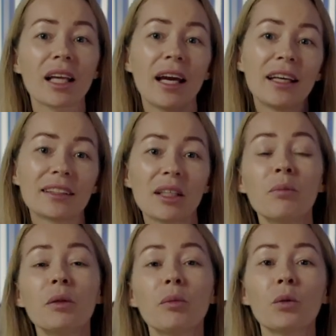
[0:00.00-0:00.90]
and some
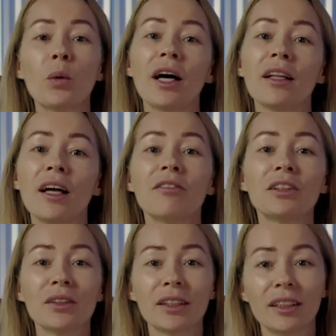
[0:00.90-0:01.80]
people were allowed
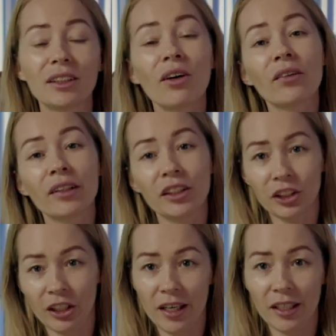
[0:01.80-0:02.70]
to sit on the
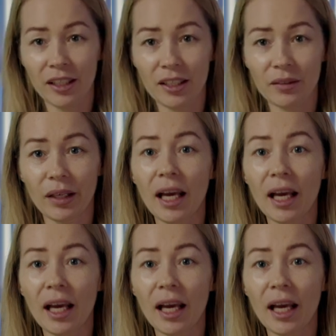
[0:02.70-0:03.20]
chairs.